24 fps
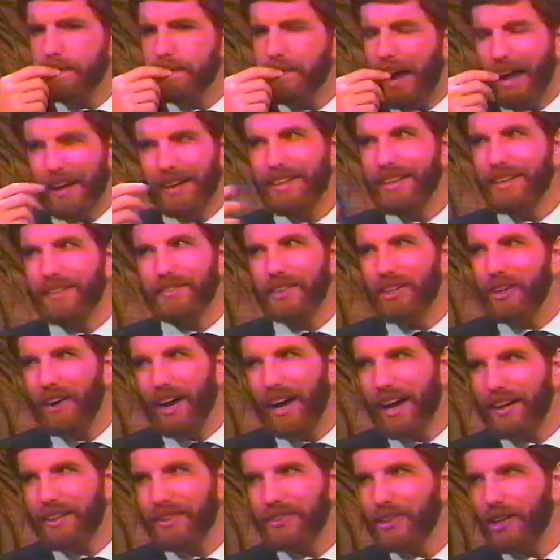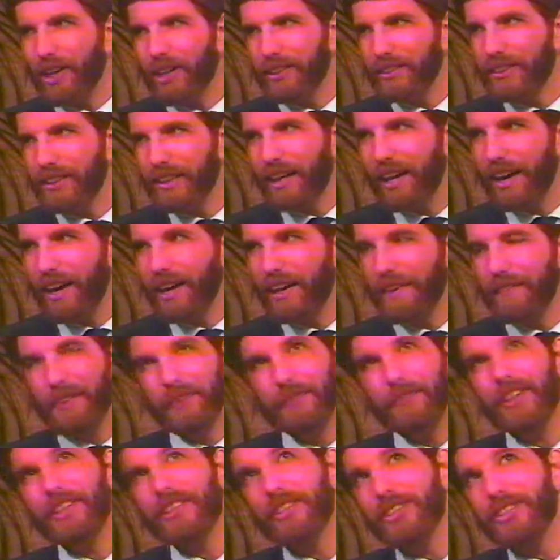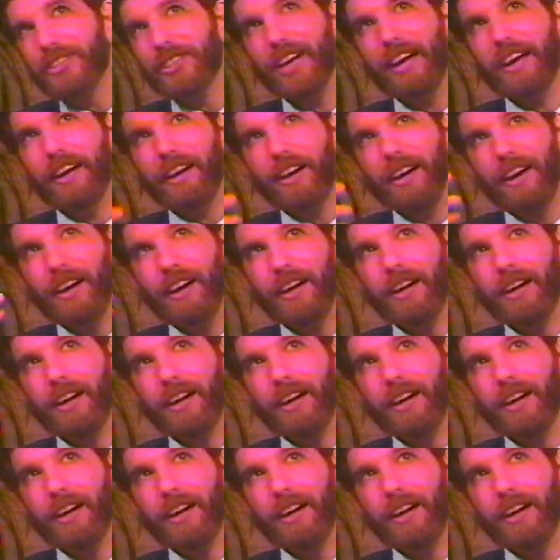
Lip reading: I didn't even know how to talk to God. I mean, what do you say?